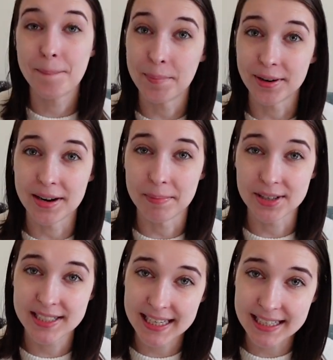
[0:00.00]
Book number
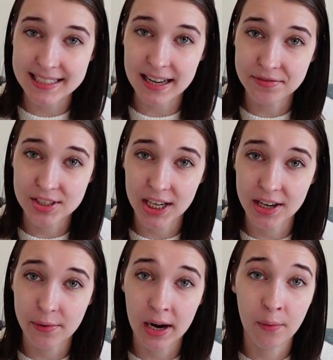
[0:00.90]
6 of
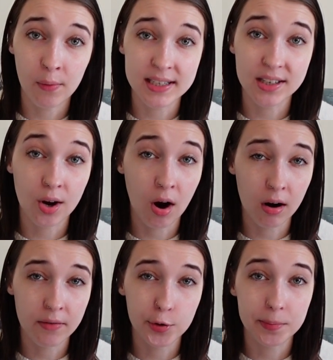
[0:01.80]
January was
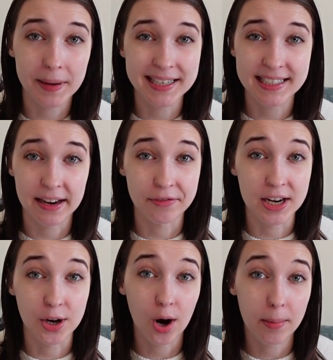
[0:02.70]
Carvel by
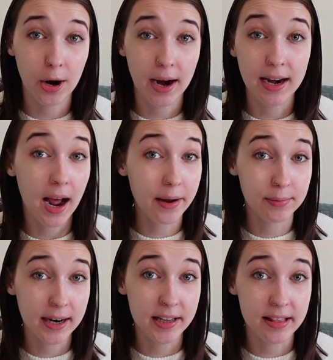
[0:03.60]
Stephanie Garber, and I
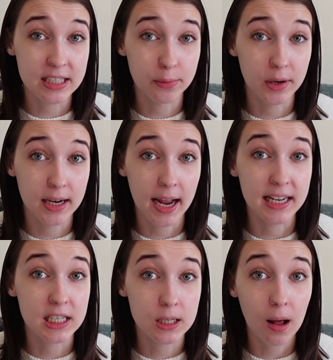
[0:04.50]
rated this one a
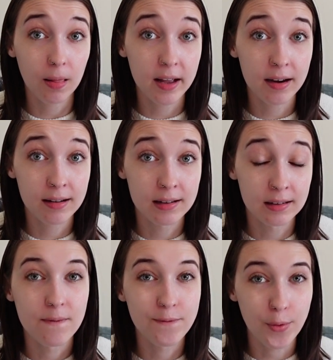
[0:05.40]
solid
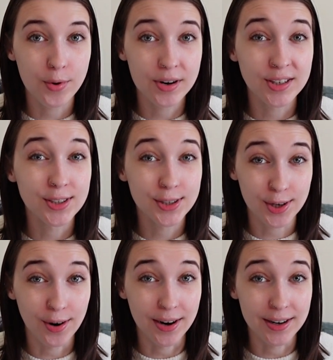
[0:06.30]
4
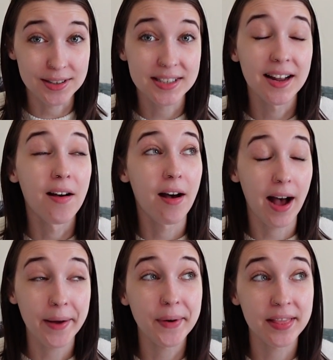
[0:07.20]
stars.
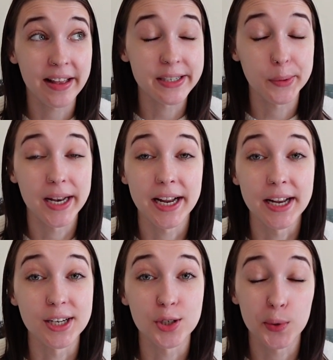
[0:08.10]
I read this one
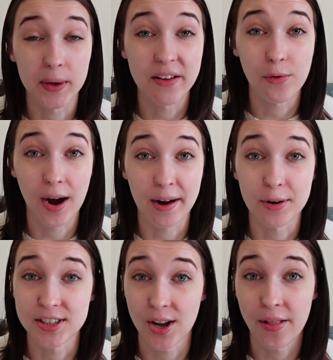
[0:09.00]
in 24
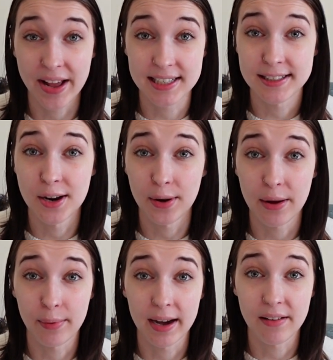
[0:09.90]
hours on that snow day
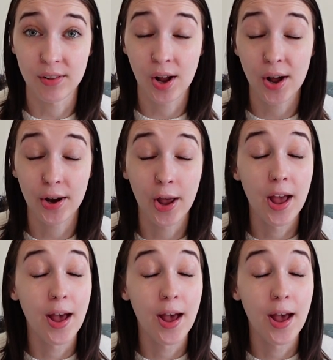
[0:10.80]
reading vlog,